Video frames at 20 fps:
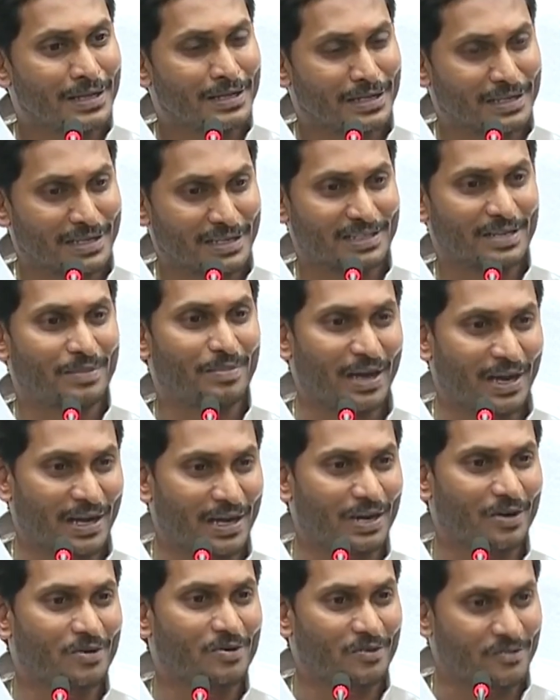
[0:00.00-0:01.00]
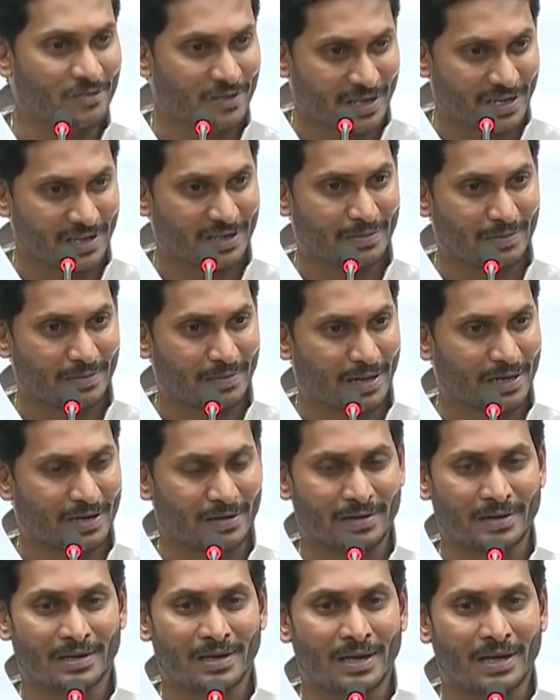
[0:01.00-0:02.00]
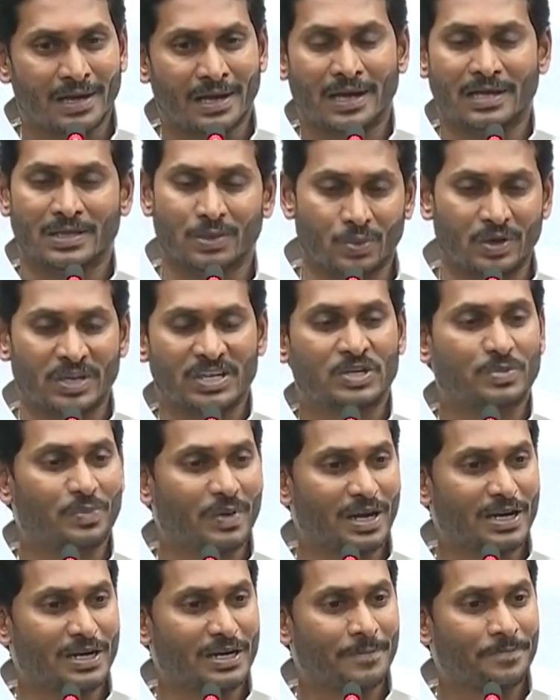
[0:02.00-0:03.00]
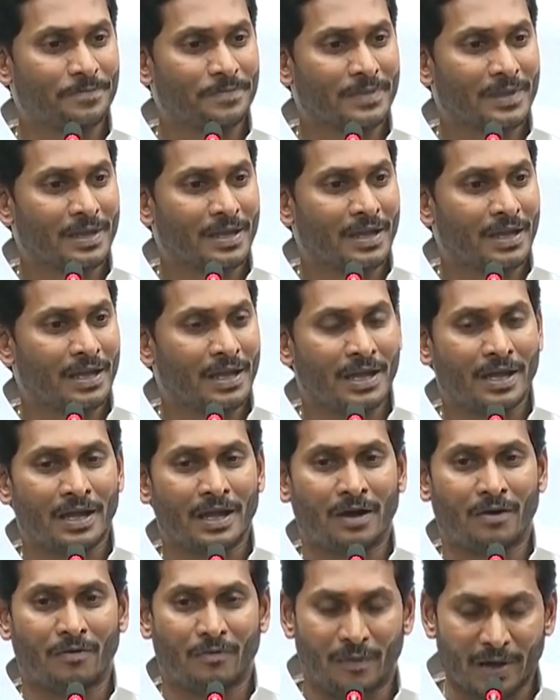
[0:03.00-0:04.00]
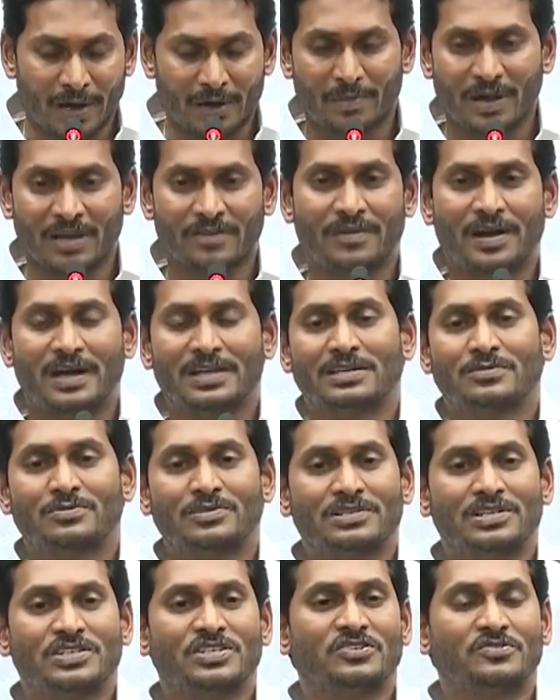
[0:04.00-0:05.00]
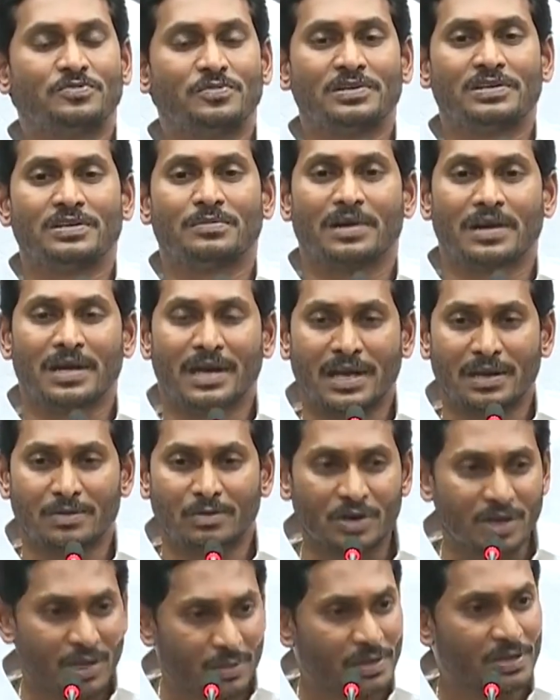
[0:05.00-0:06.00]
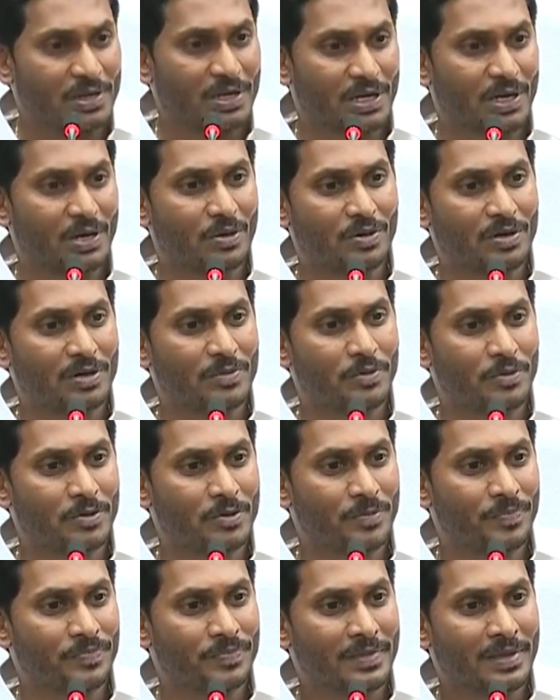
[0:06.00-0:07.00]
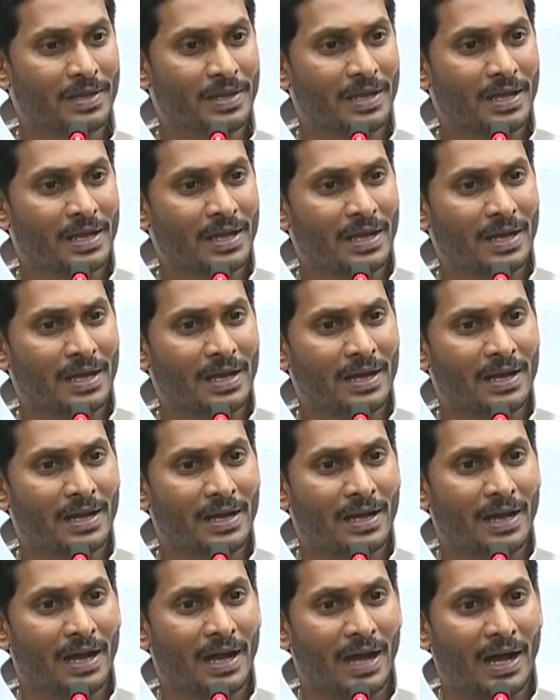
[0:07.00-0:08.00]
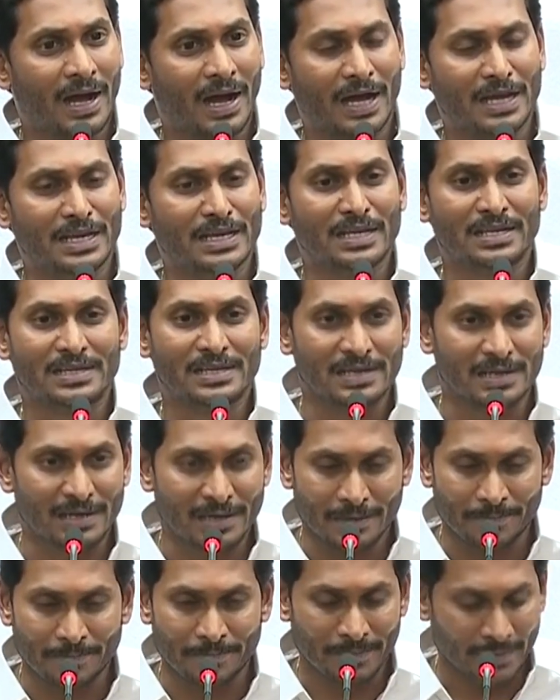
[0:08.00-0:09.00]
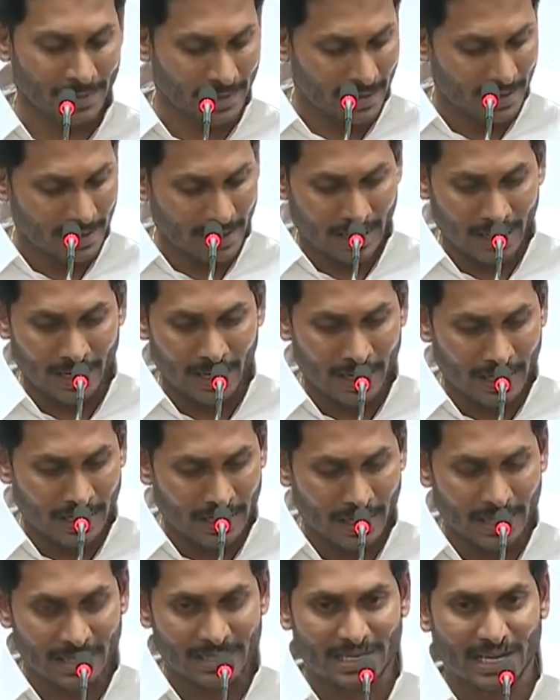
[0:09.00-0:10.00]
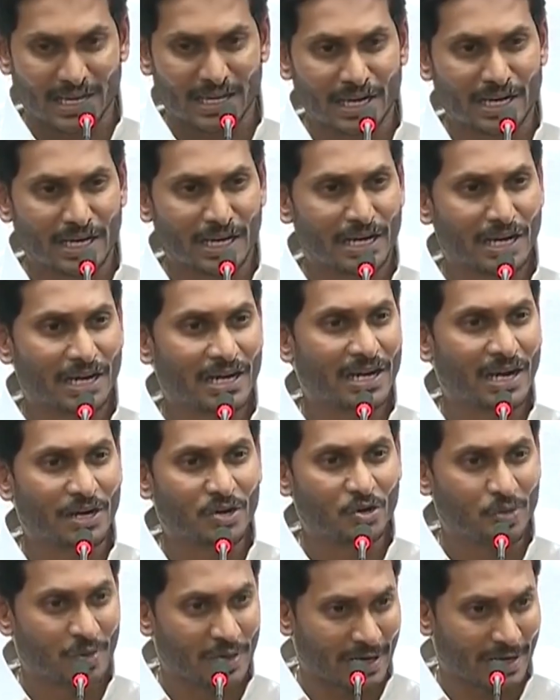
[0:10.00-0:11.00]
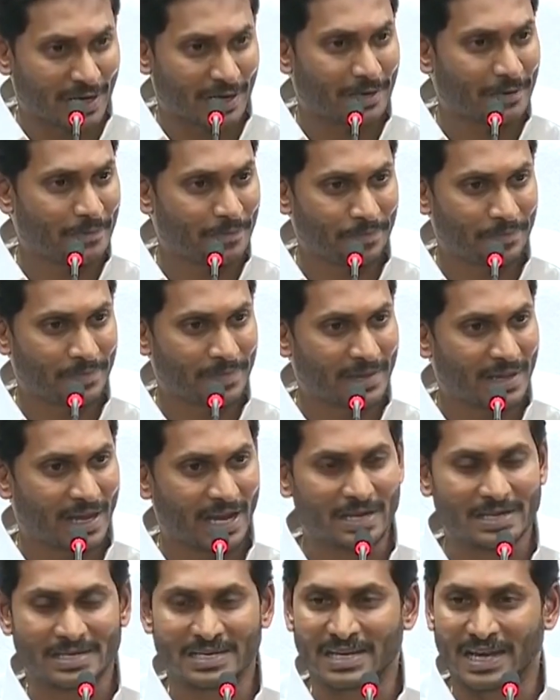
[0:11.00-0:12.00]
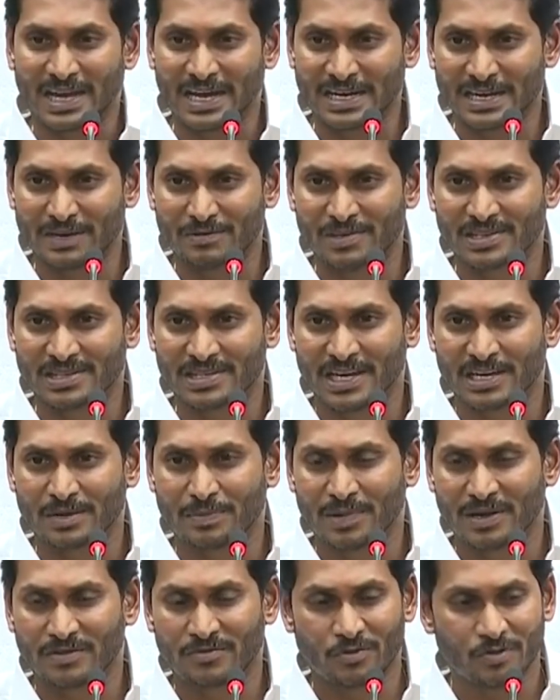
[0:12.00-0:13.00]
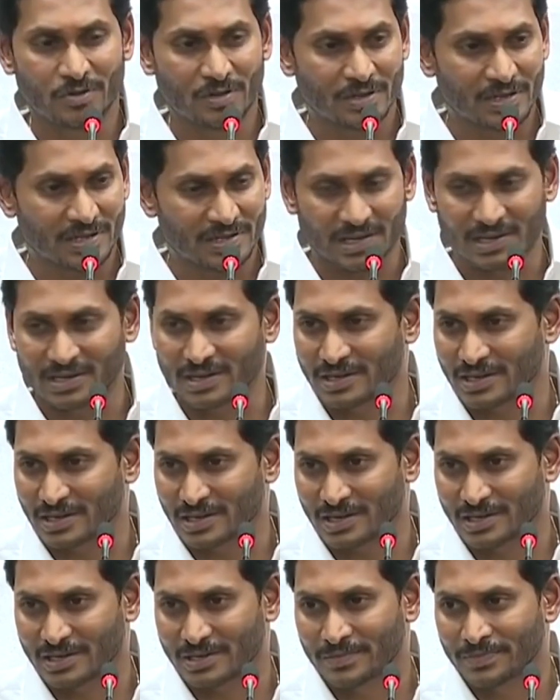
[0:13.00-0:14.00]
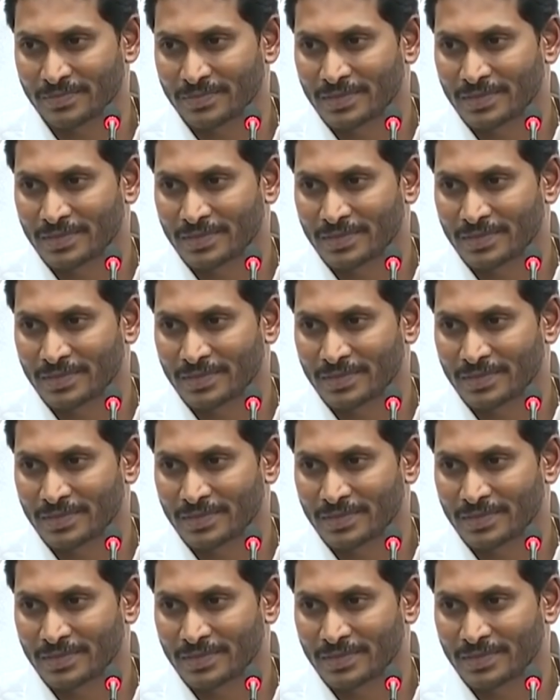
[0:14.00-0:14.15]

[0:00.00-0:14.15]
This is the background of the problem. The worst part, when my father was the Chief Minister, ma nana Mukhyamantri ga unnapudu, I neither Name secretariat I, did, I never set my foot in the secretariat.